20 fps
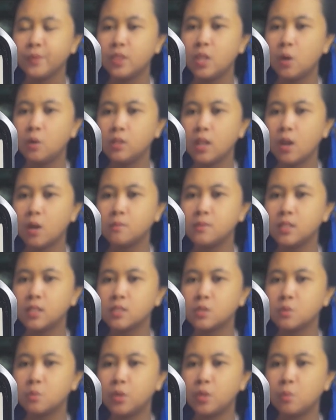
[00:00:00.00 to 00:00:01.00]
The only
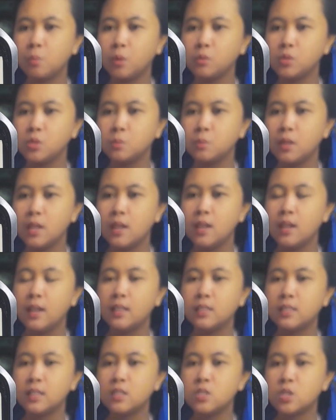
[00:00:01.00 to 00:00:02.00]
objects were the podium
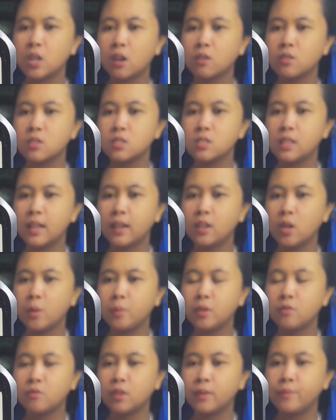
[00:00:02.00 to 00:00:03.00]
and 10 chairs lined
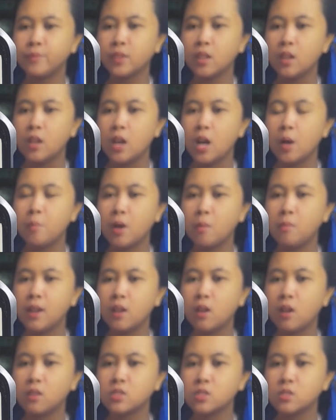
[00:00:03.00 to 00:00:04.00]
up in front. A
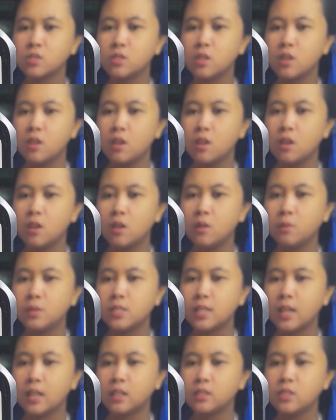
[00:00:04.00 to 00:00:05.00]
public auction
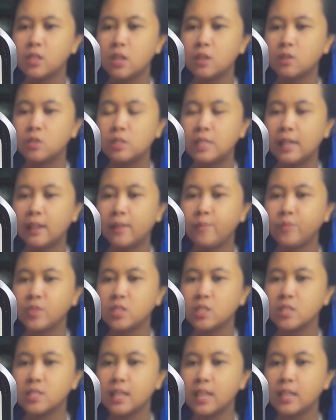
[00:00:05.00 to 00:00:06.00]
was held here today,
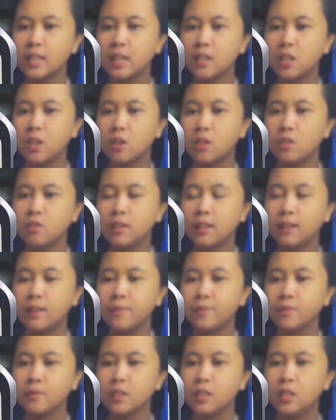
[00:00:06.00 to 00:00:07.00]
just like any other day.
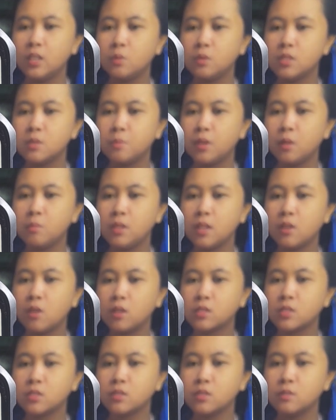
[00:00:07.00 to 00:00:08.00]
It was a public
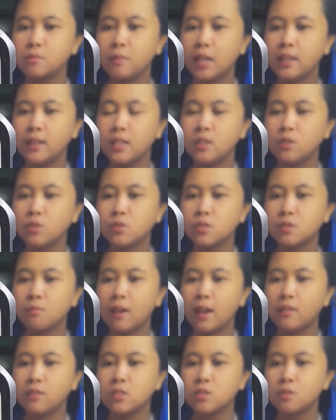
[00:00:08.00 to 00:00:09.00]
auction mainly used
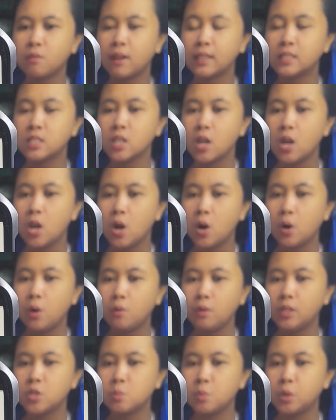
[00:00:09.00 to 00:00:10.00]
by aristocrats
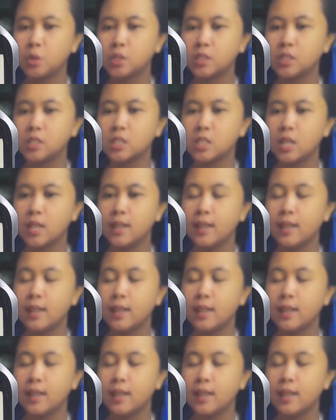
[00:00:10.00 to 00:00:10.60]
or rich merchants